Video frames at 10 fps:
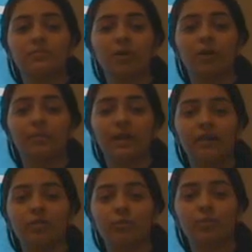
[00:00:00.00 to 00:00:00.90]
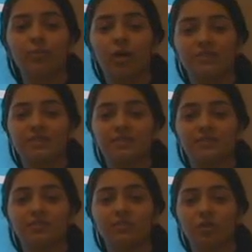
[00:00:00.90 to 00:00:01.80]
are made through a process
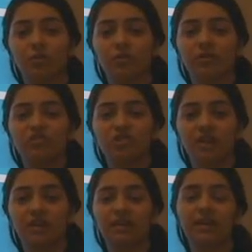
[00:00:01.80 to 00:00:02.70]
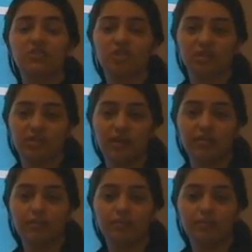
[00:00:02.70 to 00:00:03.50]
known as genetic engineering.